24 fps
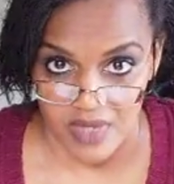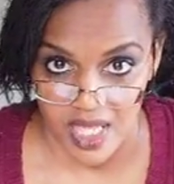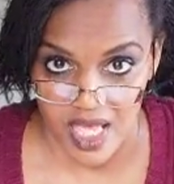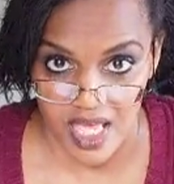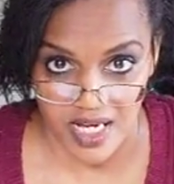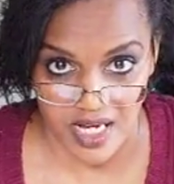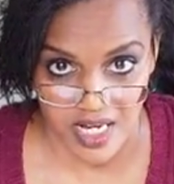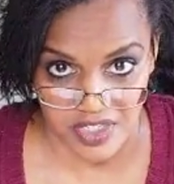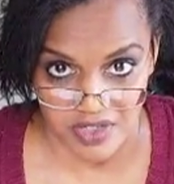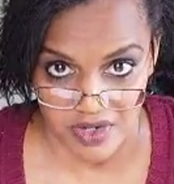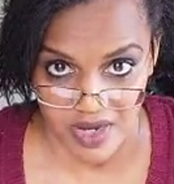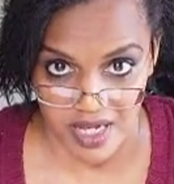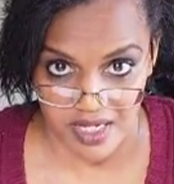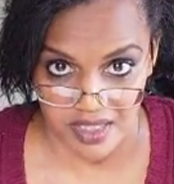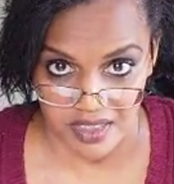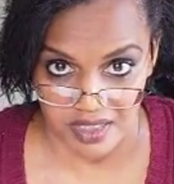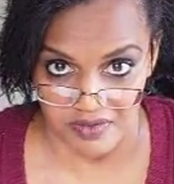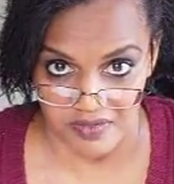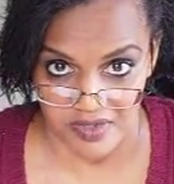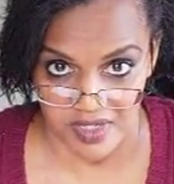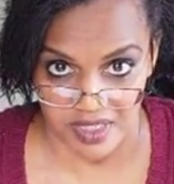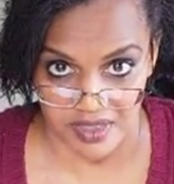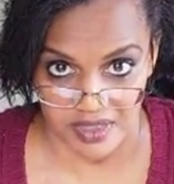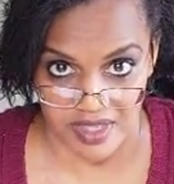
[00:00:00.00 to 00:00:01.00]
And I try to
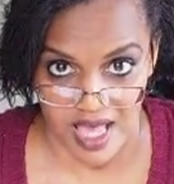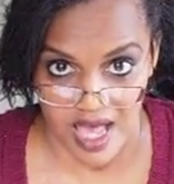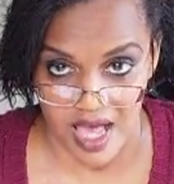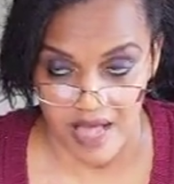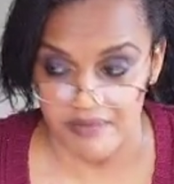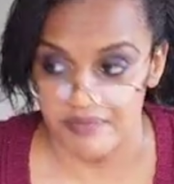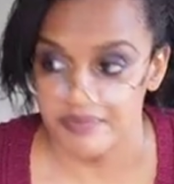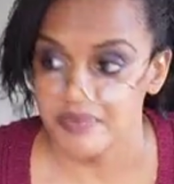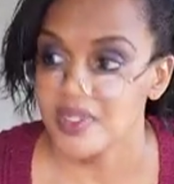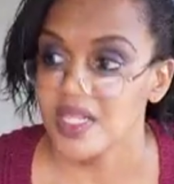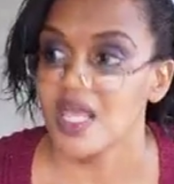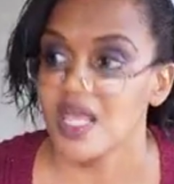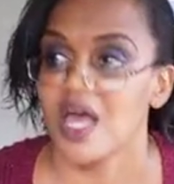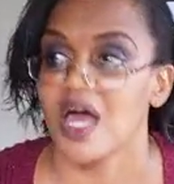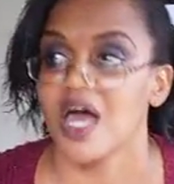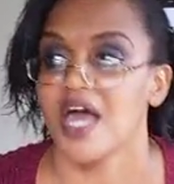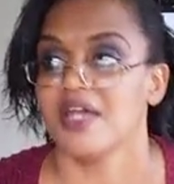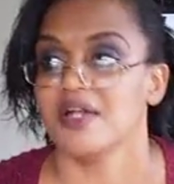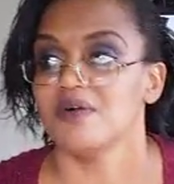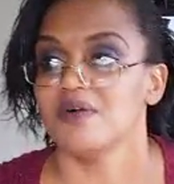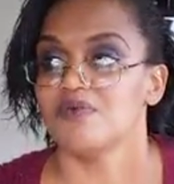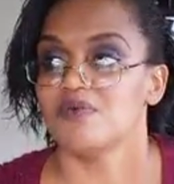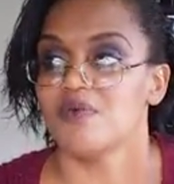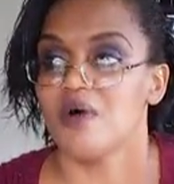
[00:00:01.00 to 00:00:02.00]
leave it at that. I
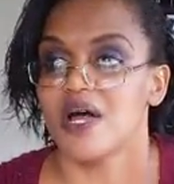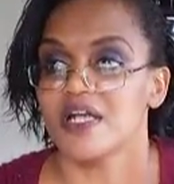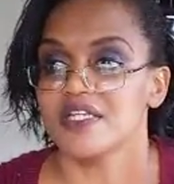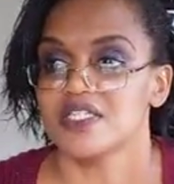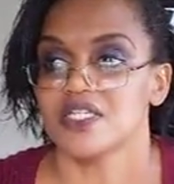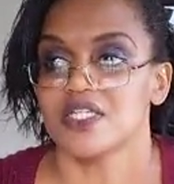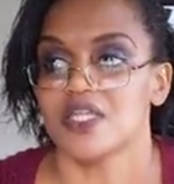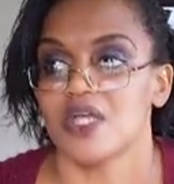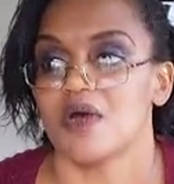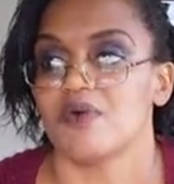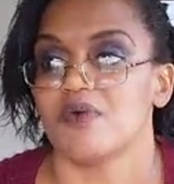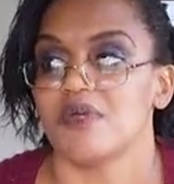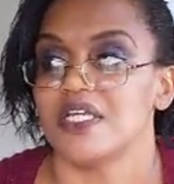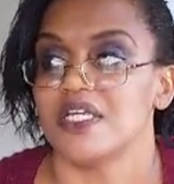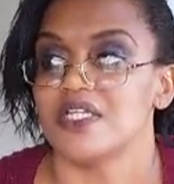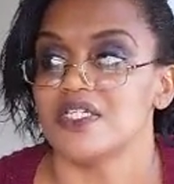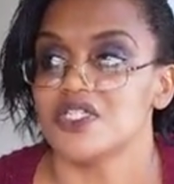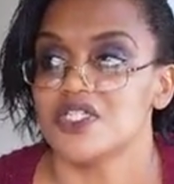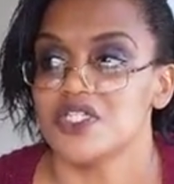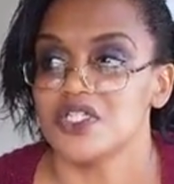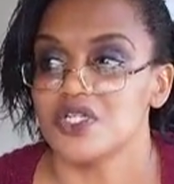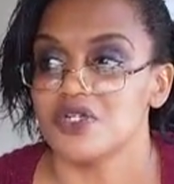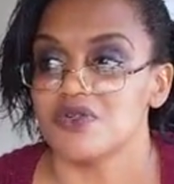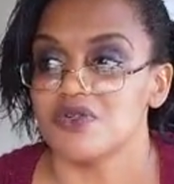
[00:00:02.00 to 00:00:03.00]
don't want to go
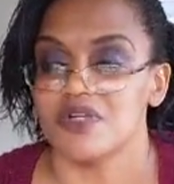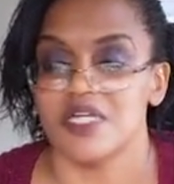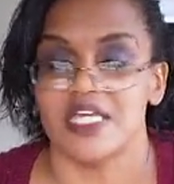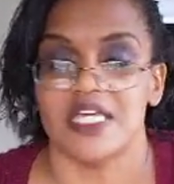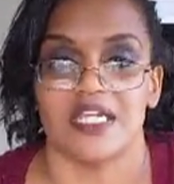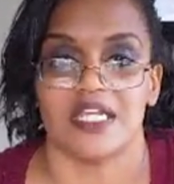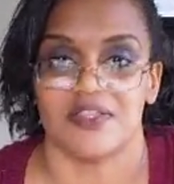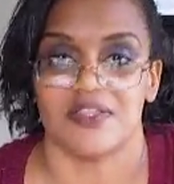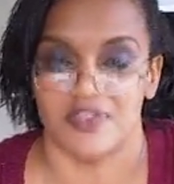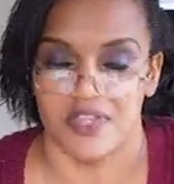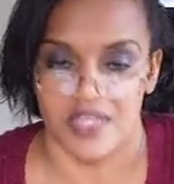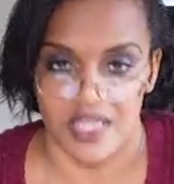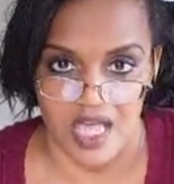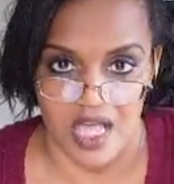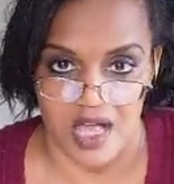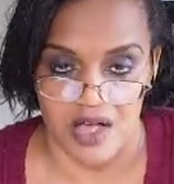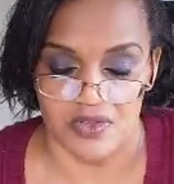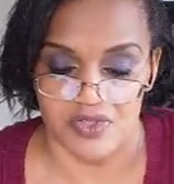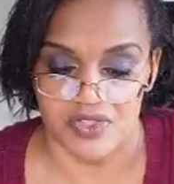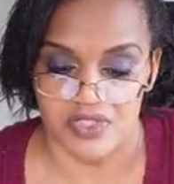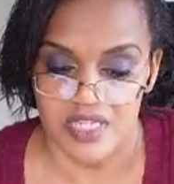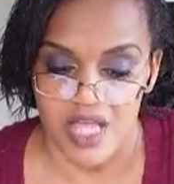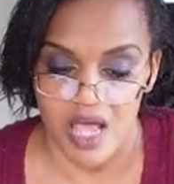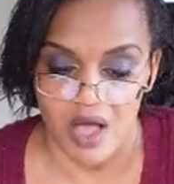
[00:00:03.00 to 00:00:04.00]
into anything
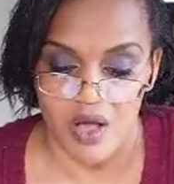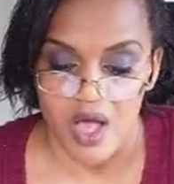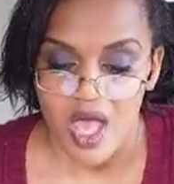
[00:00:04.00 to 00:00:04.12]
else. Now,